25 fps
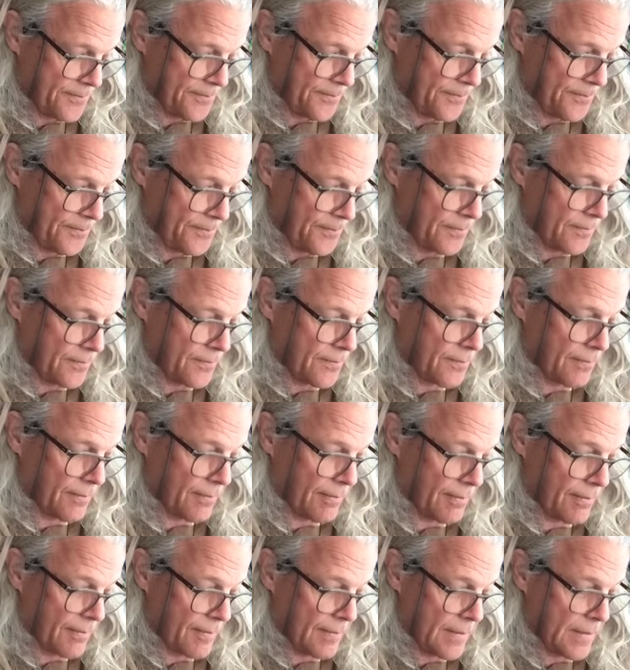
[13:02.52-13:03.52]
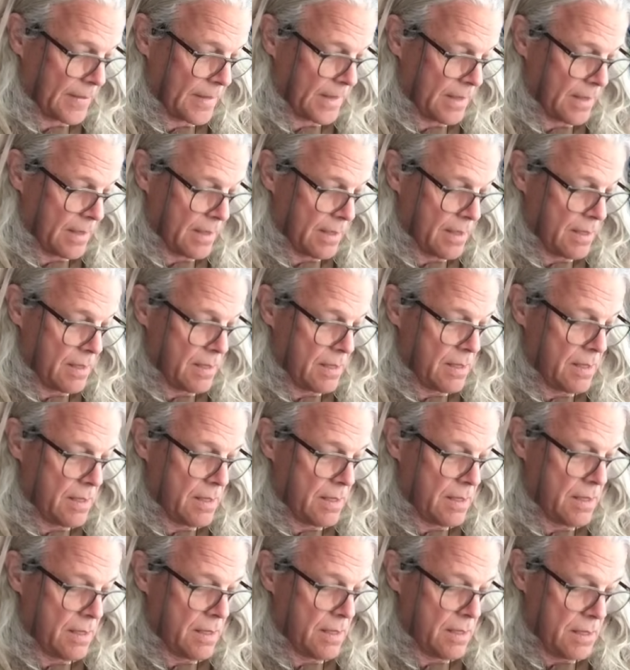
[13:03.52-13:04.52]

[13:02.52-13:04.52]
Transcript: Nobody speaks.